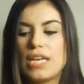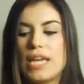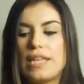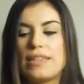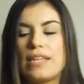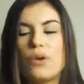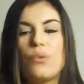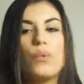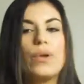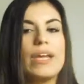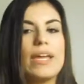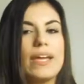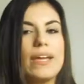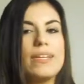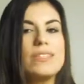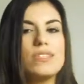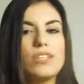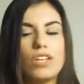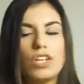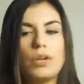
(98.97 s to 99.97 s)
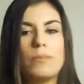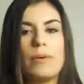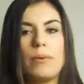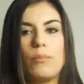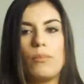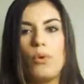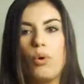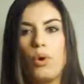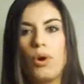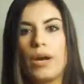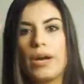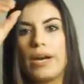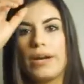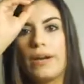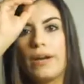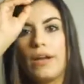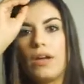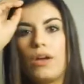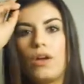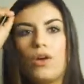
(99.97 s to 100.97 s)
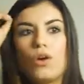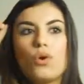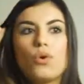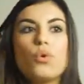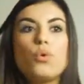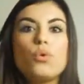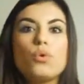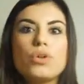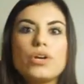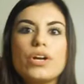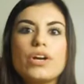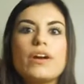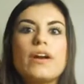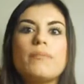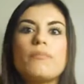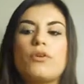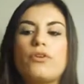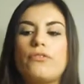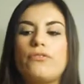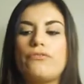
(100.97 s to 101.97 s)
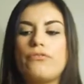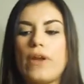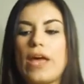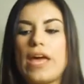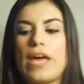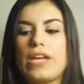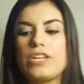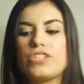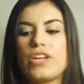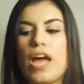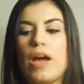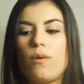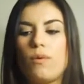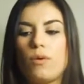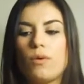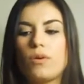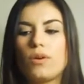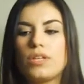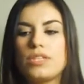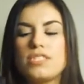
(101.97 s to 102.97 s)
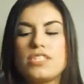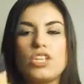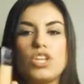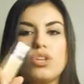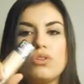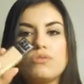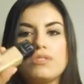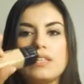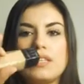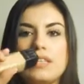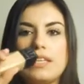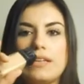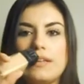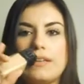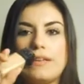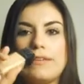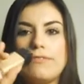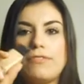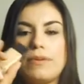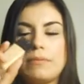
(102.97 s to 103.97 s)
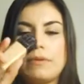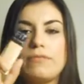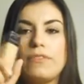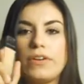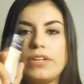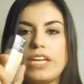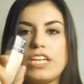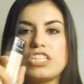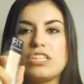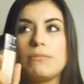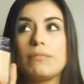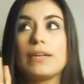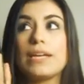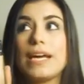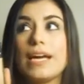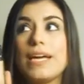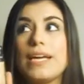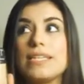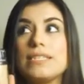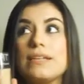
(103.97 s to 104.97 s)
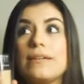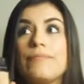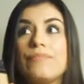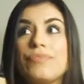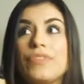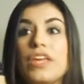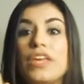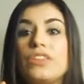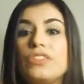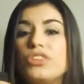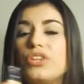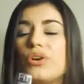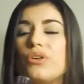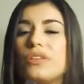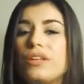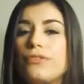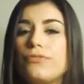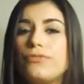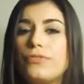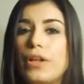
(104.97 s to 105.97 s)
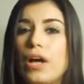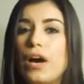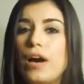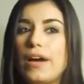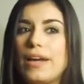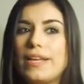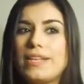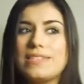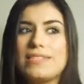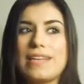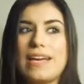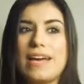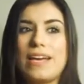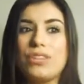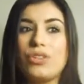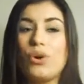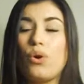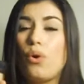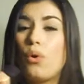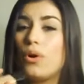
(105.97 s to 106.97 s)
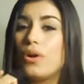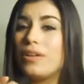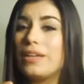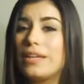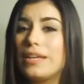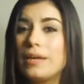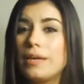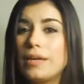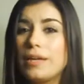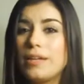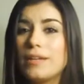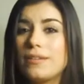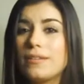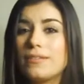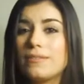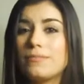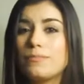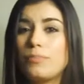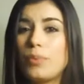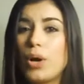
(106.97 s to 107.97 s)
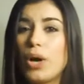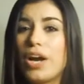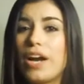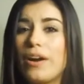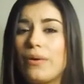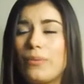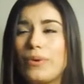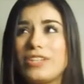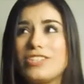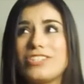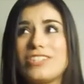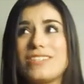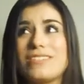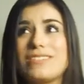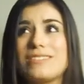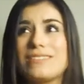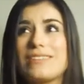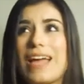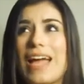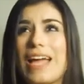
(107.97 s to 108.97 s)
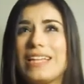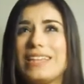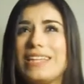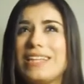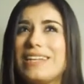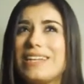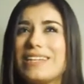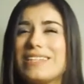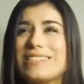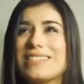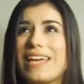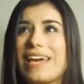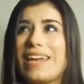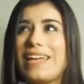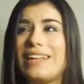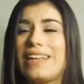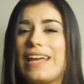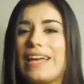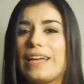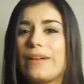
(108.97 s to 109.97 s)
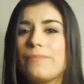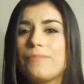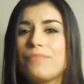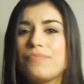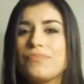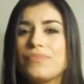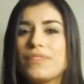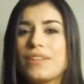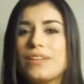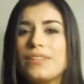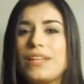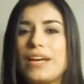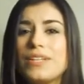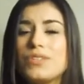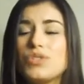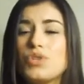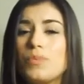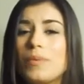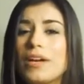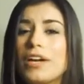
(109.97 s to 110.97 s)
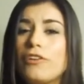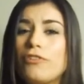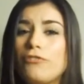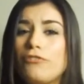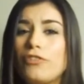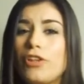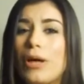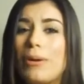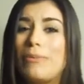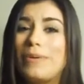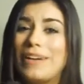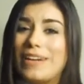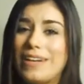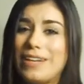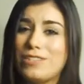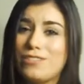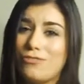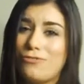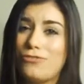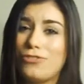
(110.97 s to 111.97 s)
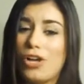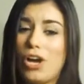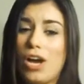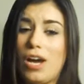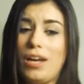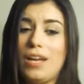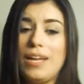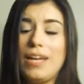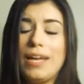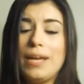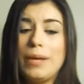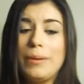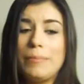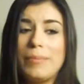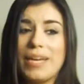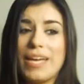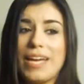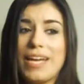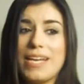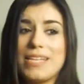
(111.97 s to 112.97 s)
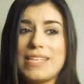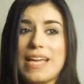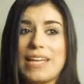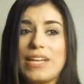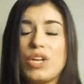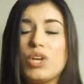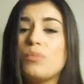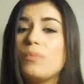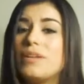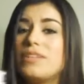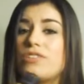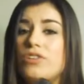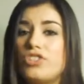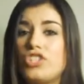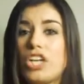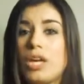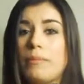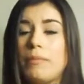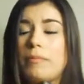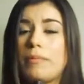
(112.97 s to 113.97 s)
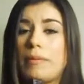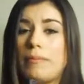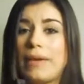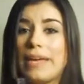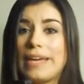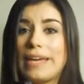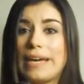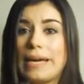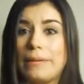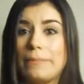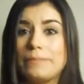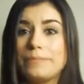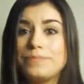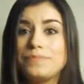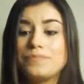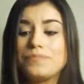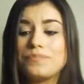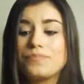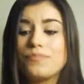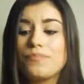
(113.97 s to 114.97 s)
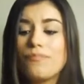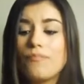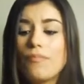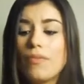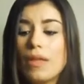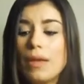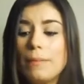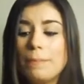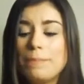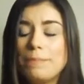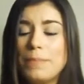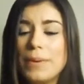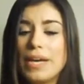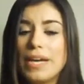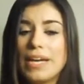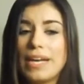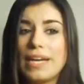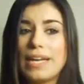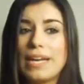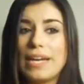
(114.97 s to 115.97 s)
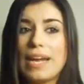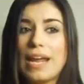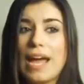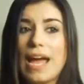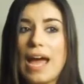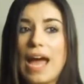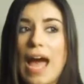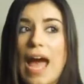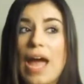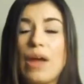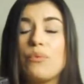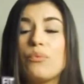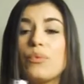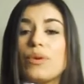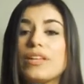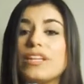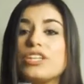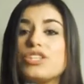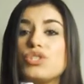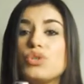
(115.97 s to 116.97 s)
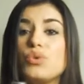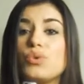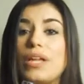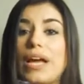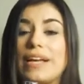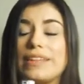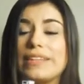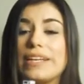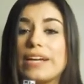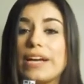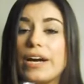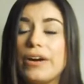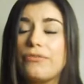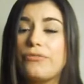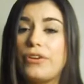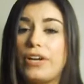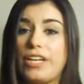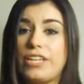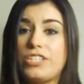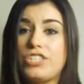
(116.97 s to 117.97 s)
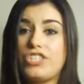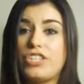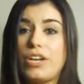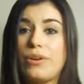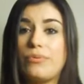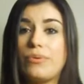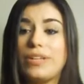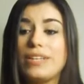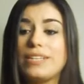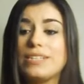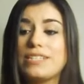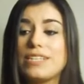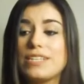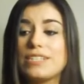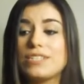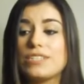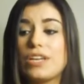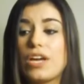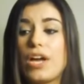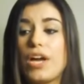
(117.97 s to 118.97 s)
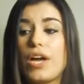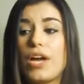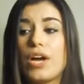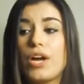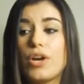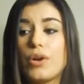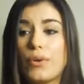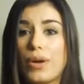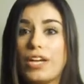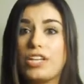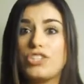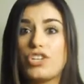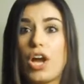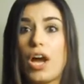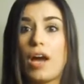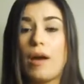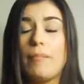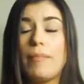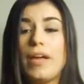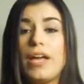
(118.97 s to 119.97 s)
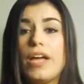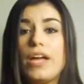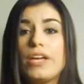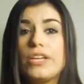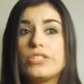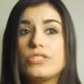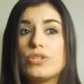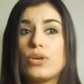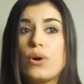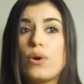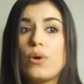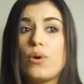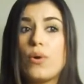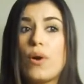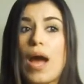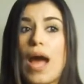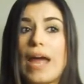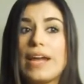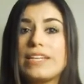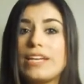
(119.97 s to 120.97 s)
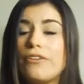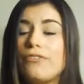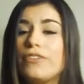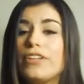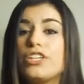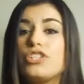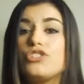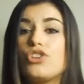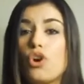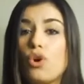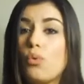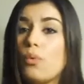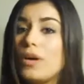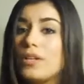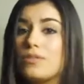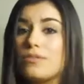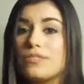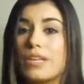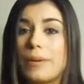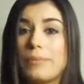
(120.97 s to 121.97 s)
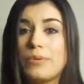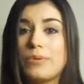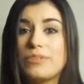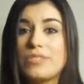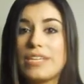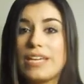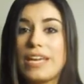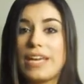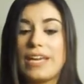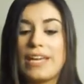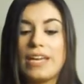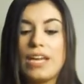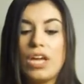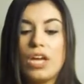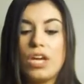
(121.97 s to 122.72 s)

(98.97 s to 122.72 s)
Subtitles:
And then when it gets a little bit more cooler and more fresh, I will continue using the Fit Me foundation, because the only flaw is that the oily part, which is, I think it's kind of like, not too big of a flaw, but it is a flaw, because I need to be touching up on my makeup. But I really do like the coverage. It really does a great job. So I definitely don't want to stop using it.